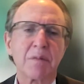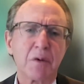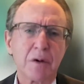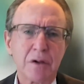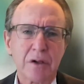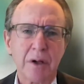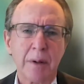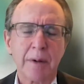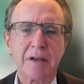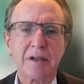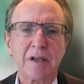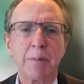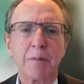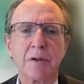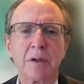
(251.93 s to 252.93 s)
There's some
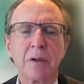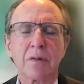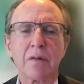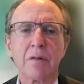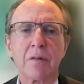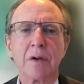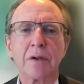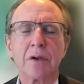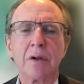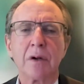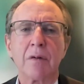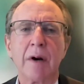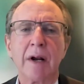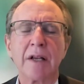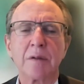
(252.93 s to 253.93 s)
exceptions for regional
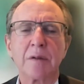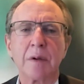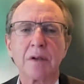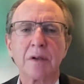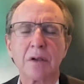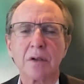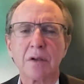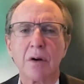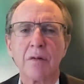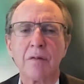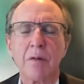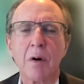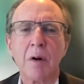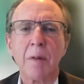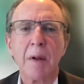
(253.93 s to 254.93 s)
arrangements and so
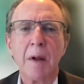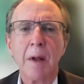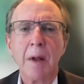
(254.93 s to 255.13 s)
forth.